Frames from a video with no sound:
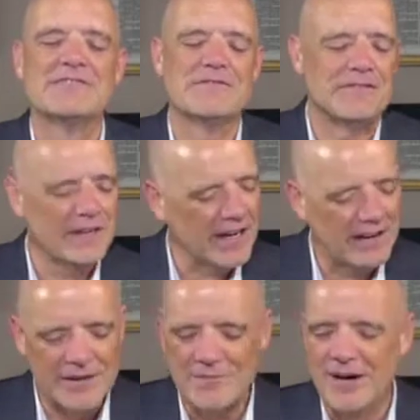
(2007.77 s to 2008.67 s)

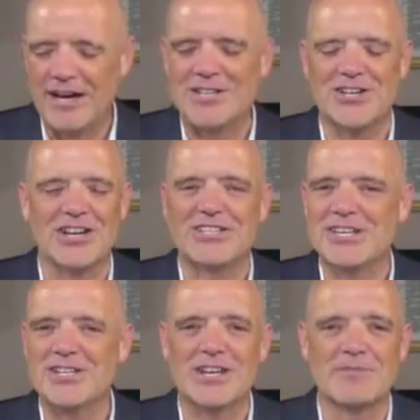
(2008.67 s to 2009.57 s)
very much a
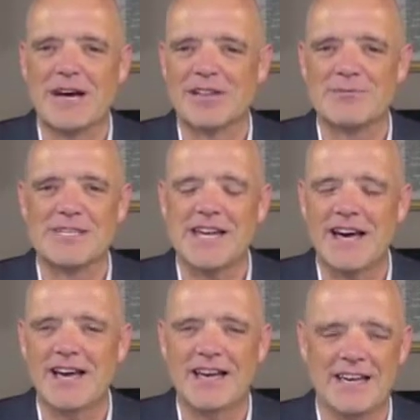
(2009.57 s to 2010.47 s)
teaching about the Messiah.